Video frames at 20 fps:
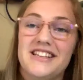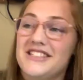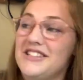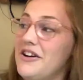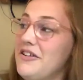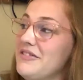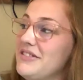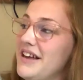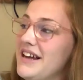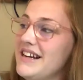
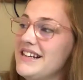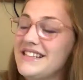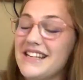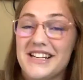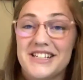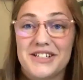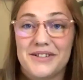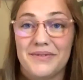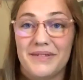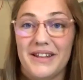So that is
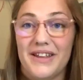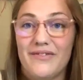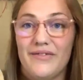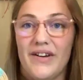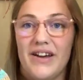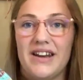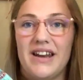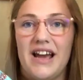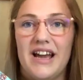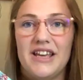actually really
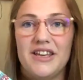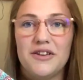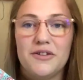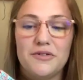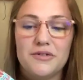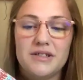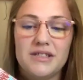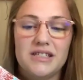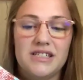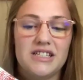fun. I
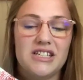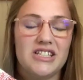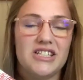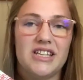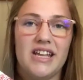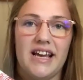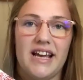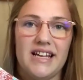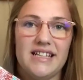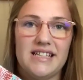used just
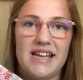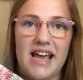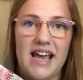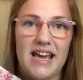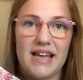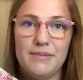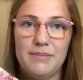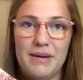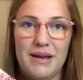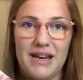like a
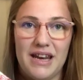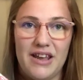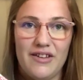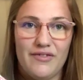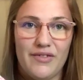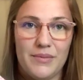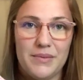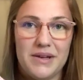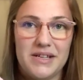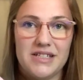tan mini
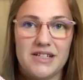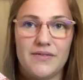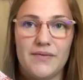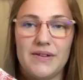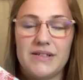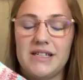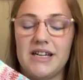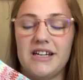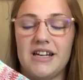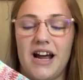from Desert
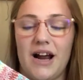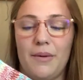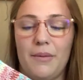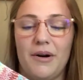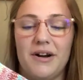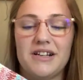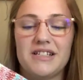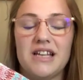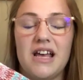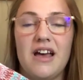Vista
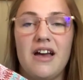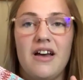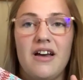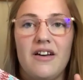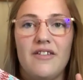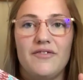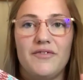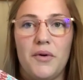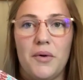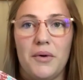Dyeworks
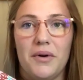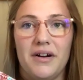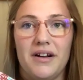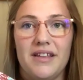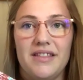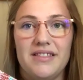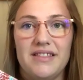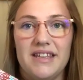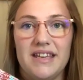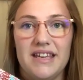for
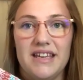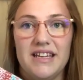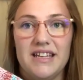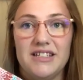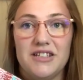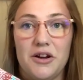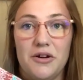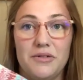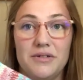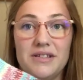the
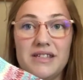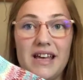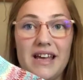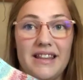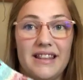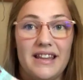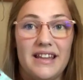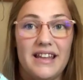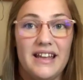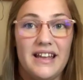toes
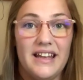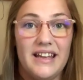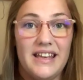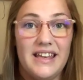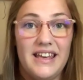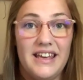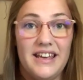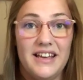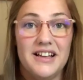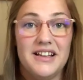and the
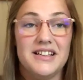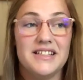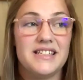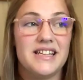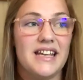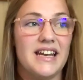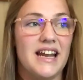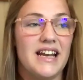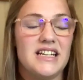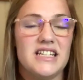heels
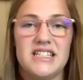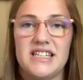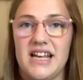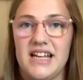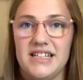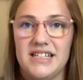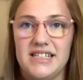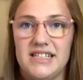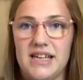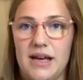and I just
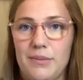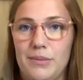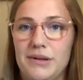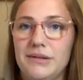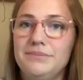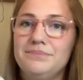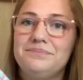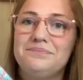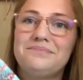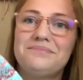held it double.